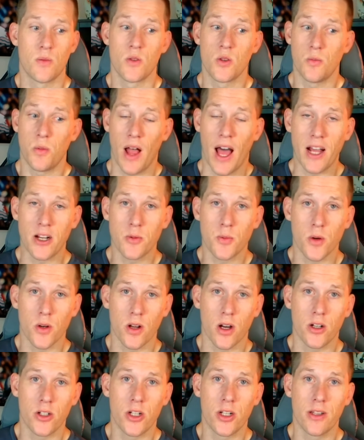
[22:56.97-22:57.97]
splash
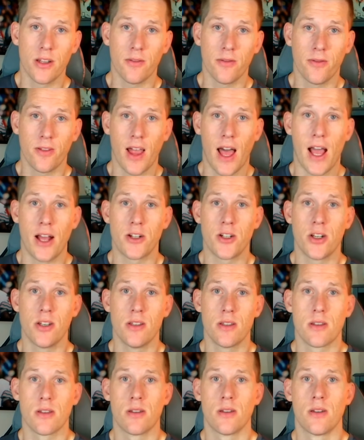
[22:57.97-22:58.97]
production that
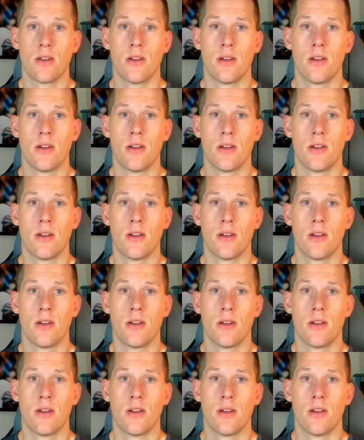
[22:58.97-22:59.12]
flashes,